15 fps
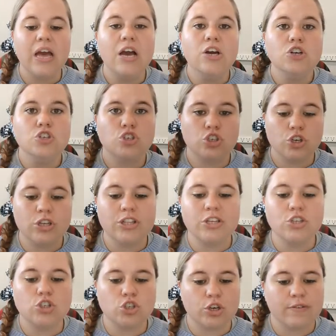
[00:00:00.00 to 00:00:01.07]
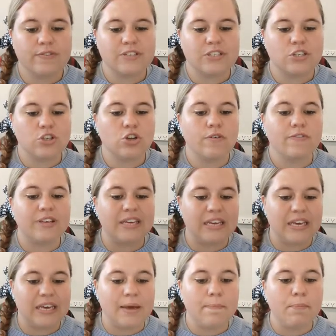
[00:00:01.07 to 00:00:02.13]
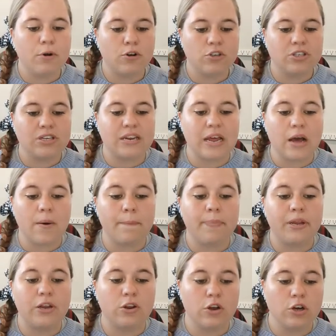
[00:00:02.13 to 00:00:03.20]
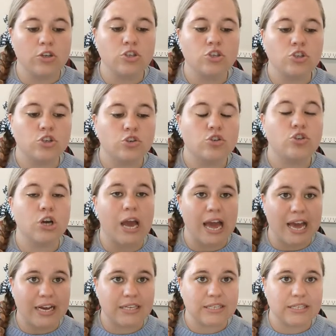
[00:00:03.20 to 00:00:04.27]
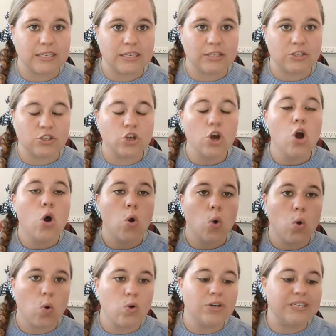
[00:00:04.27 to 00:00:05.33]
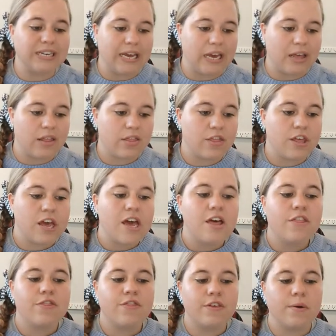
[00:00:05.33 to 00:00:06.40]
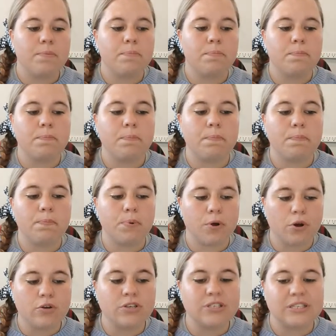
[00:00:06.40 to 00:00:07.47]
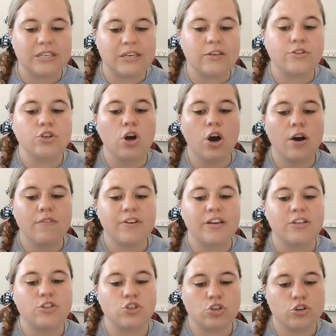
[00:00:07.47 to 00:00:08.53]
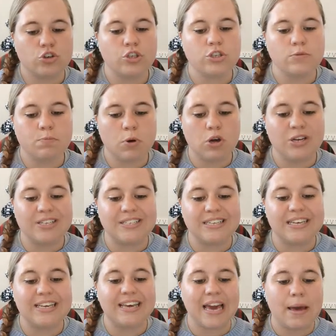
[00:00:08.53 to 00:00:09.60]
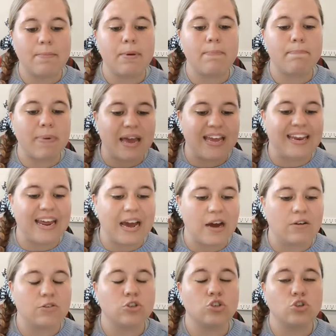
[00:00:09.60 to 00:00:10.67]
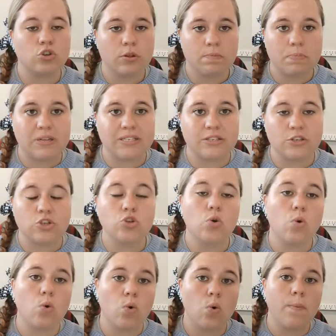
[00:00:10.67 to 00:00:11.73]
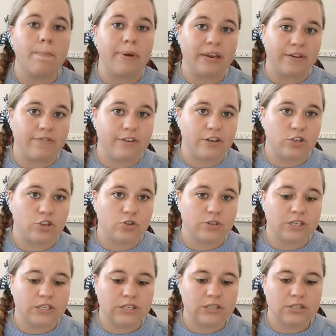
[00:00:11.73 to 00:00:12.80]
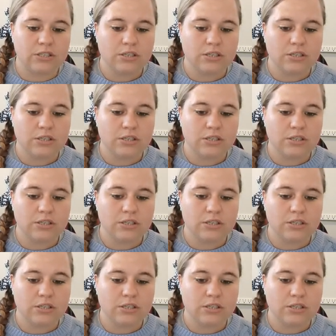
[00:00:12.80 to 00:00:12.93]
Should the services of key personnel be lost due to accident or death, the proceeds of an insurance policy can be paid out to the business or beneficiaries.